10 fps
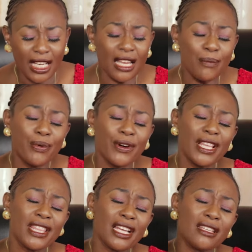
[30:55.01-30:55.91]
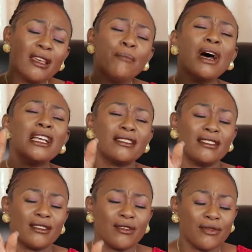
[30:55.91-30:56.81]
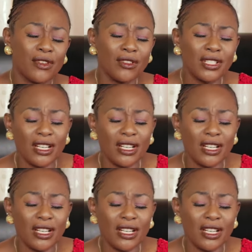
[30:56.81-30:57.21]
I pray that the mercies of God